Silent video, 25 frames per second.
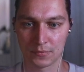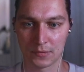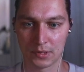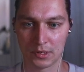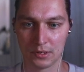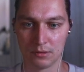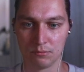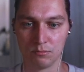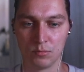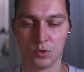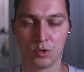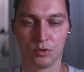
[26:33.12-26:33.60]

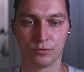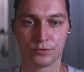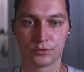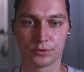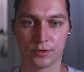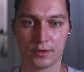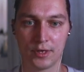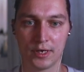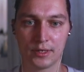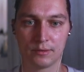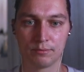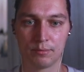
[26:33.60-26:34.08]
move
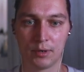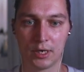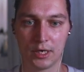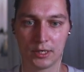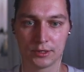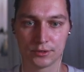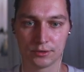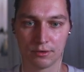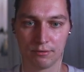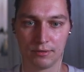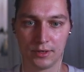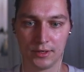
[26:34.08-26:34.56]
to that
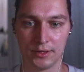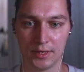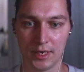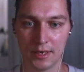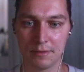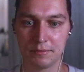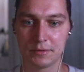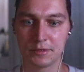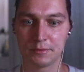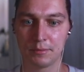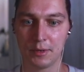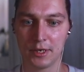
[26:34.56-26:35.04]
part of the
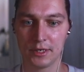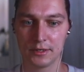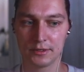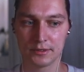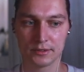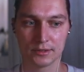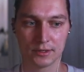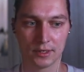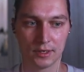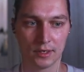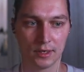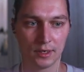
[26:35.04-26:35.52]

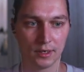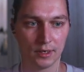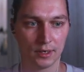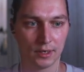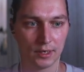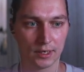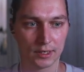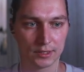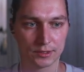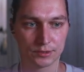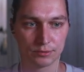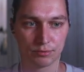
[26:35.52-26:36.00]
namespace,
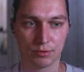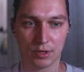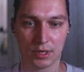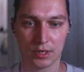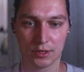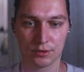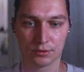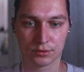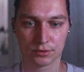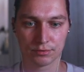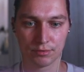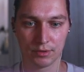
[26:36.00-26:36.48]
it's really
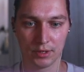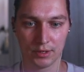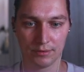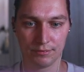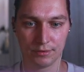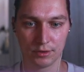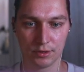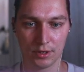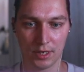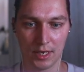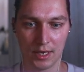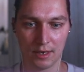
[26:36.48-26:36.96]
useful if
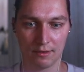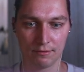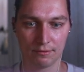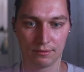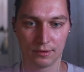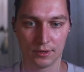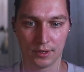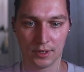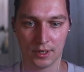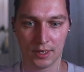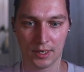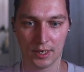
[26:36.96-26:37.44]
you have
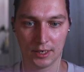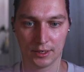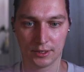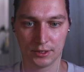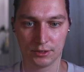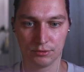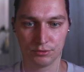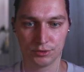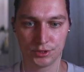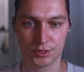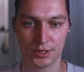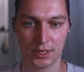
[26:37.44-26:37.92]
a
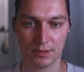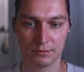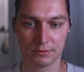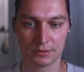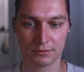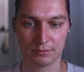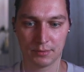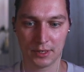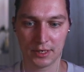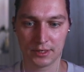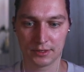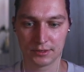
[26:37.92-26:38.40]
huge
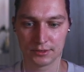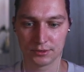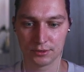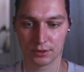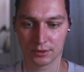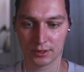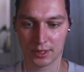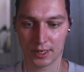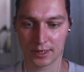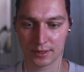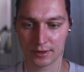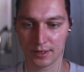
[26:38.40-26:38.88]
namespace,
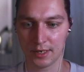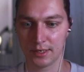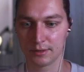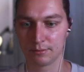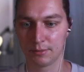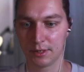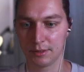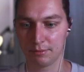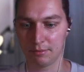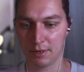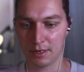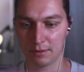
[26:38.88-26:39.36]
not like that,
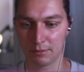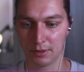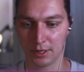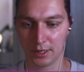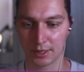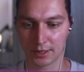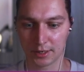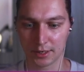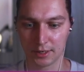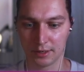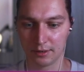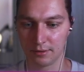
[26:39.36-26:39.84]
but maybe
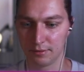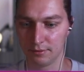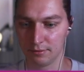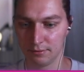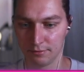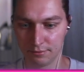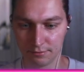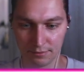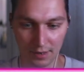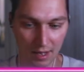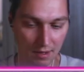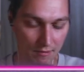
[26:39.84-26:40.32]
like a
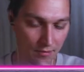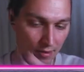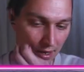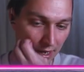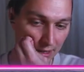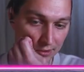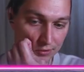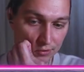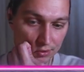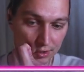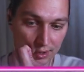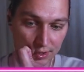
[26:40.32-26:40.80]

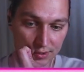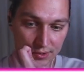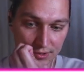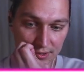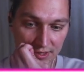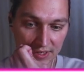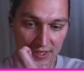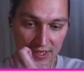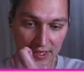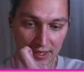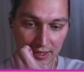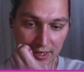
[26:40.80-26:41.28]
500
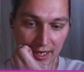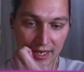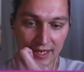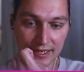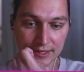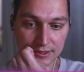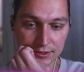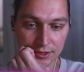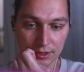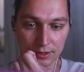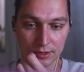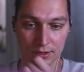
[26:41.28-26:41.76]

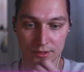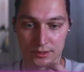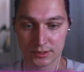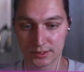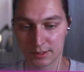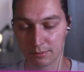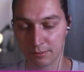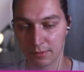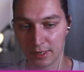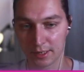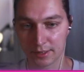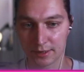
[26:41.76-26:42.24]
lines or
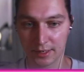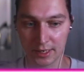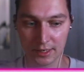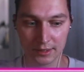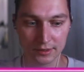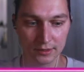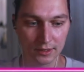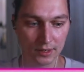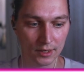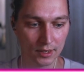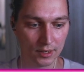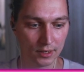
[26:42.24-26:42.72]
something like
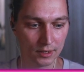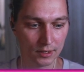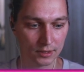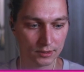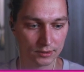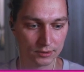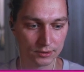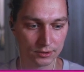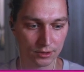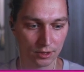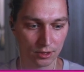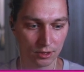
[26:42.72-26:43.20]
that.
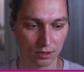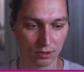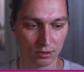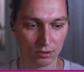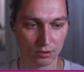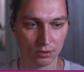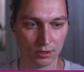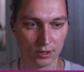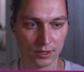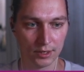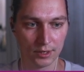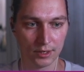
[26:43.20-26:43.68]

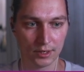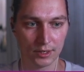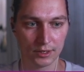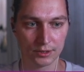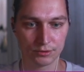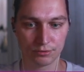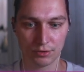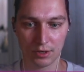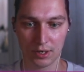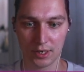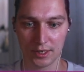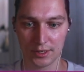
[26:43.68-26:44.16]
So
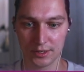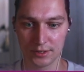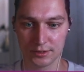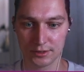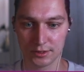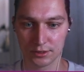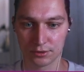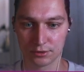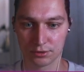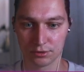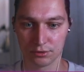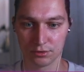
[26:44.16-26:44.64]
it's really
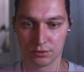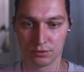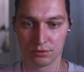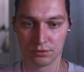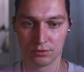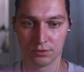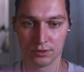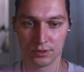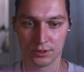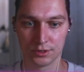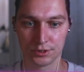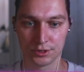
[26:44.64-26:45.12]
easy to
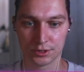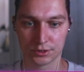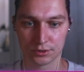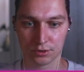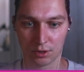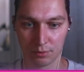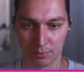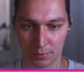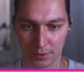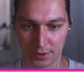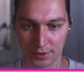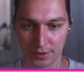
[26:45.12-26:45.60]
just
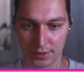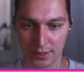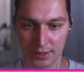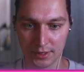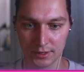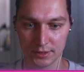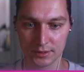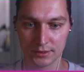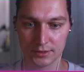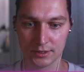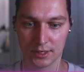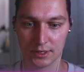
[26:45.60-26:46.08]
open
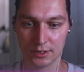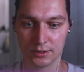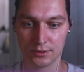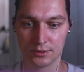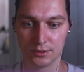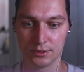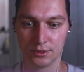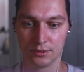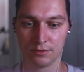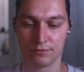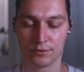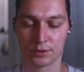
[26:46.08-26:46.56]
this,
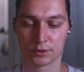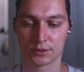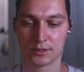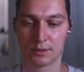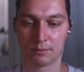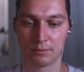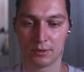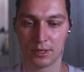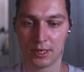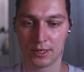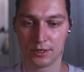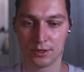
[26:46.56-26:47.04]
and for
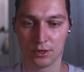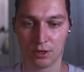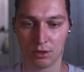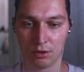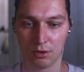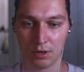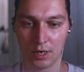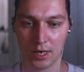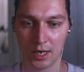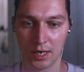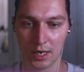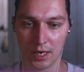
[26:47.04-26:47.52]
example, I
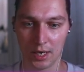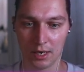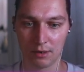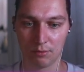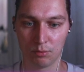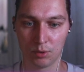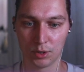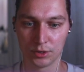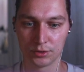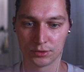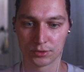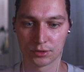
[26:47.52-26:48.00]
know I
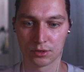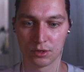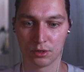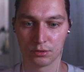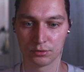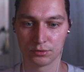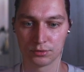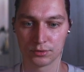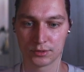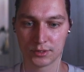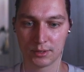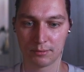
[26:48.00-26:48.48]
want to go
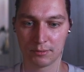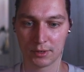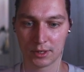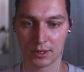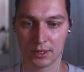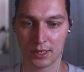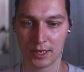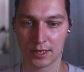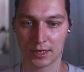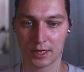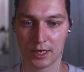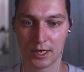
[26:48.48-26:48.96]
to something
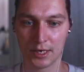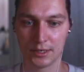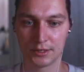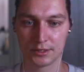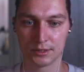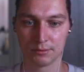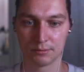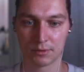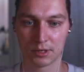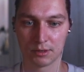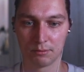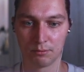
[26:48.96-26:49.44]
like
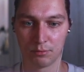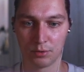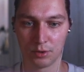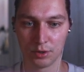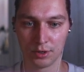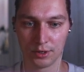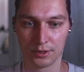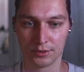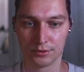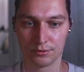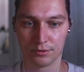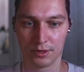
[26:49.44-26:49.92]
item
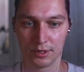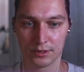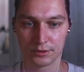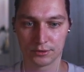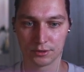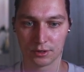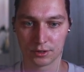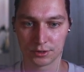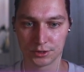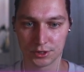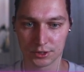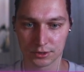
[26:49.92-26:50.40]
component, right?
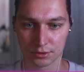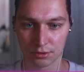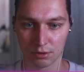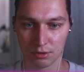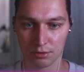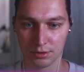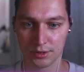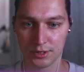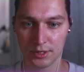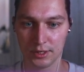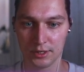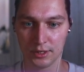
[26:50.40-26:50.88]
So I just
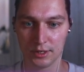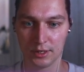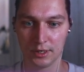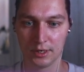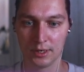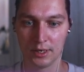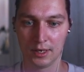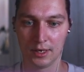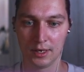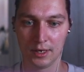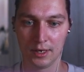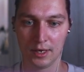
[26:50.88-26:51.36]
go here
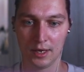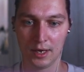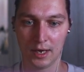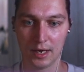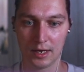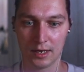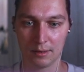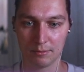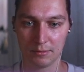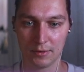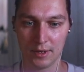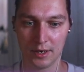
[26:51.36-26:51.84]

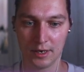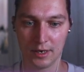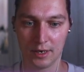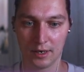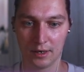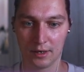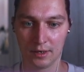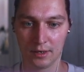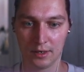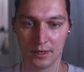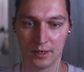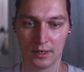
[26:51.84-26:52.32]
and I'm
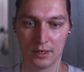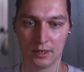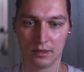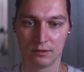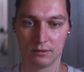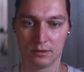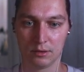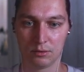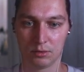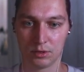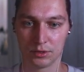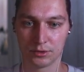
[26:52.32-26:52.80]
there.
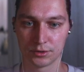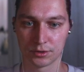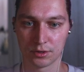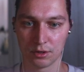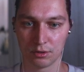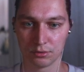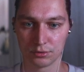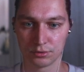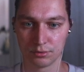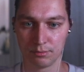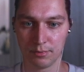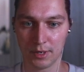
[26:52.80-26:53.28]
If I want to
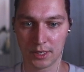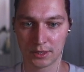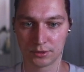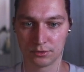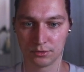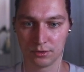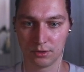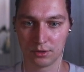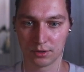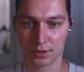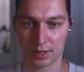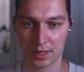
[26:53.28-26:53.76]
go back
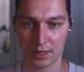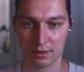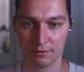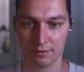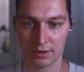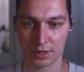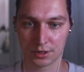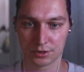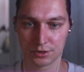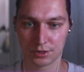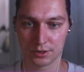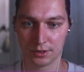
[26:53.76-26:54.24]
to OK
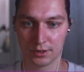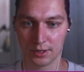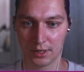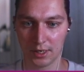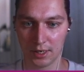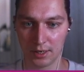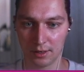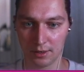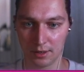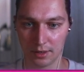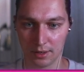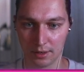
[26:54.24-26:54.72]
function,
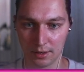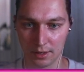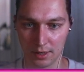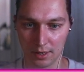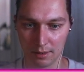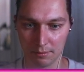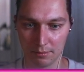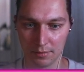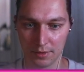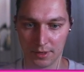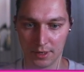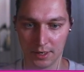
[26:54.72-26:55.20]

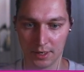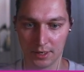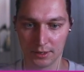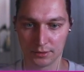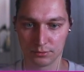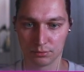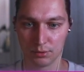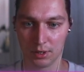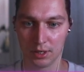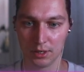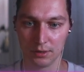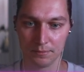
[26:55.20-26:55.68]
I'm there
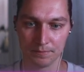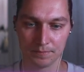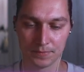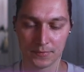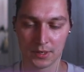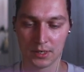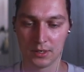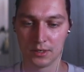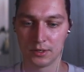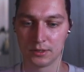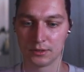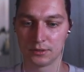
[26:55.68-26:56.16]
as well.
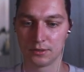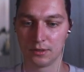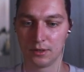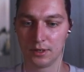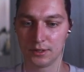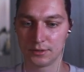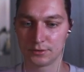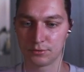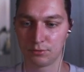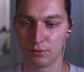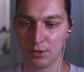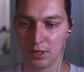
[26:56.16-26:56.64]

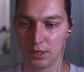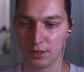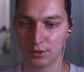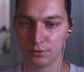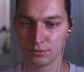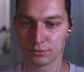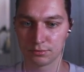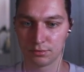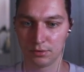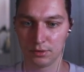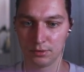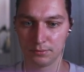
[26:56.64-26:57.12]
That's really
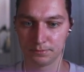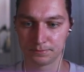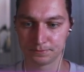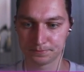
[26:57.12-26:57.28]
useful.